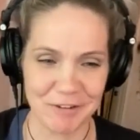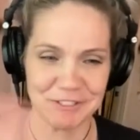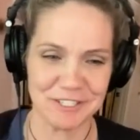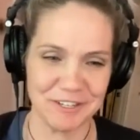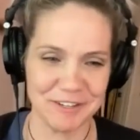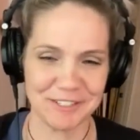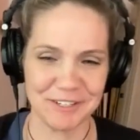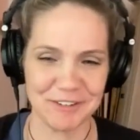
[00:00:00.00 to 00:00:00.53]
there was
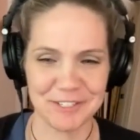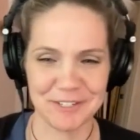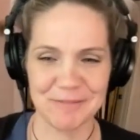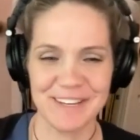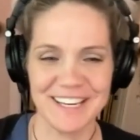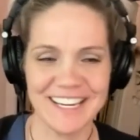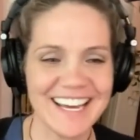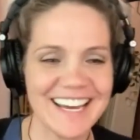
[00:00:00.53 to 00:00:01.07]
no social
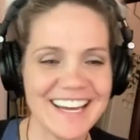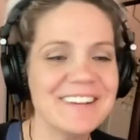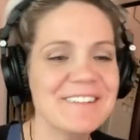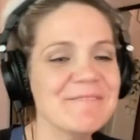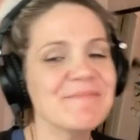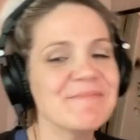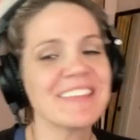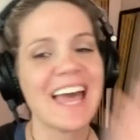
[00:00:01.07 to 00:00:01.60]
media
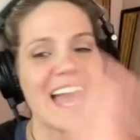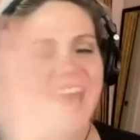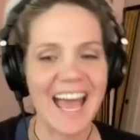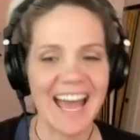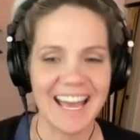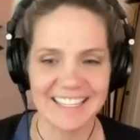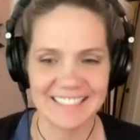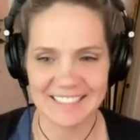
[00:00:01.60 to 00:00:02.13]

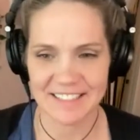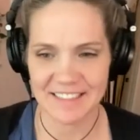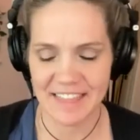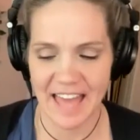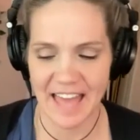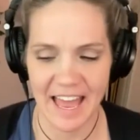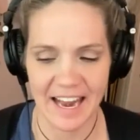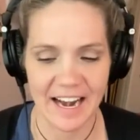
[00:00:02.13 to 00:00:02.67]
and
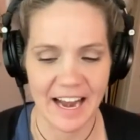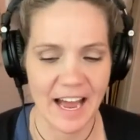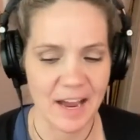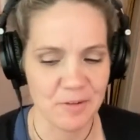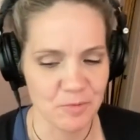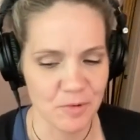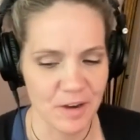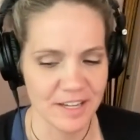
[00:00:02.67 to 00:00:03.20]
that
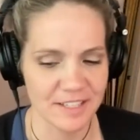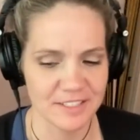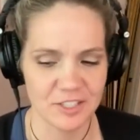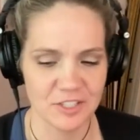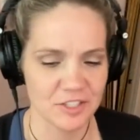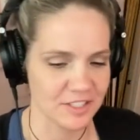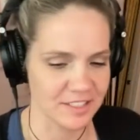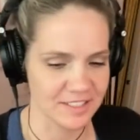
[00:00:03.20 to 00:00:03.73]
I
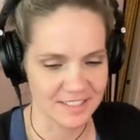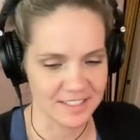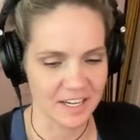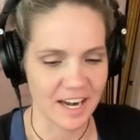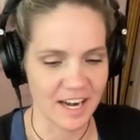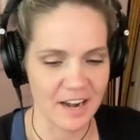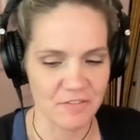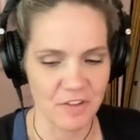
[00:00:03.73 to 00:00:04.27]
was just
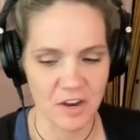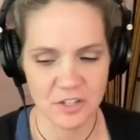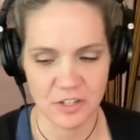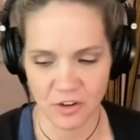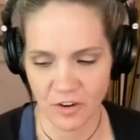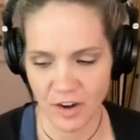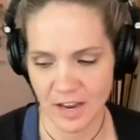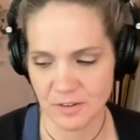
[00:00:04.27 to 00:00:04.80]
kind of
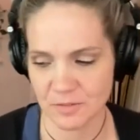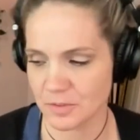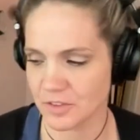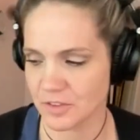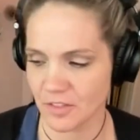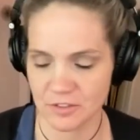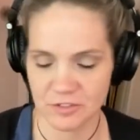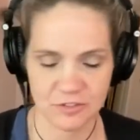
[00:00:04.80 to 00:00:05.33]
underground with
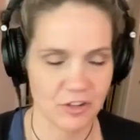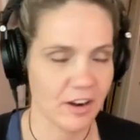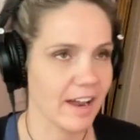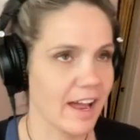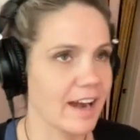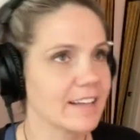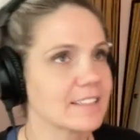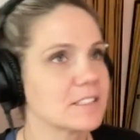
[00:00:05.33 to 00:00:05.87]
other drug
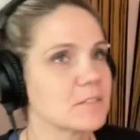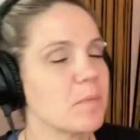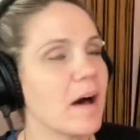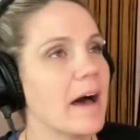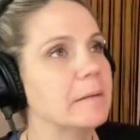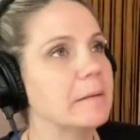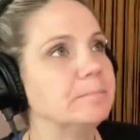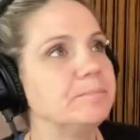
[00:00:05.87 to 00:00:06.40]
addicts.
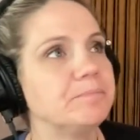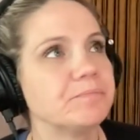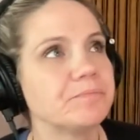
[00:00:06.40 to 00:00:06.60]
But